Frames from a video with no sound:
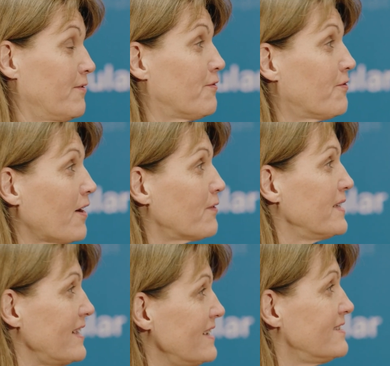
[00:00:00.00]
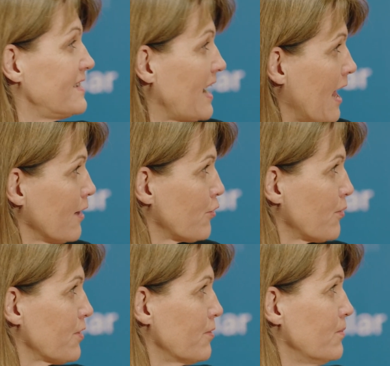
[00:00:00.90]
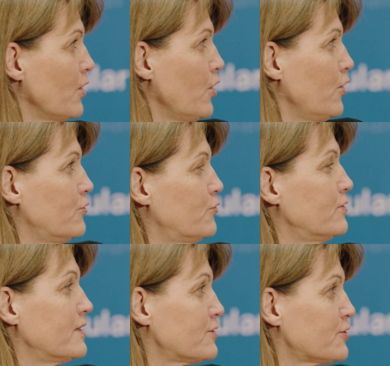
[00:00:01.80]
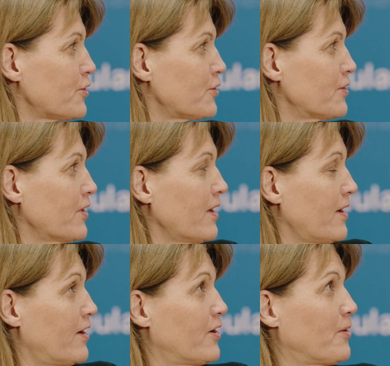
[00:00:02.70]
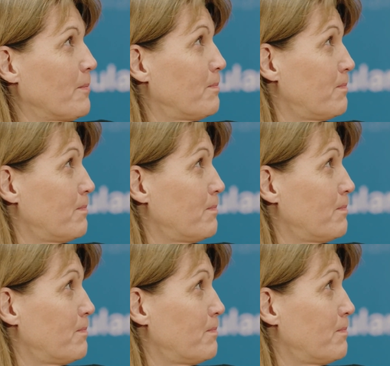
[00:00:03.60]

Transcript: very easy algorithm to discern um,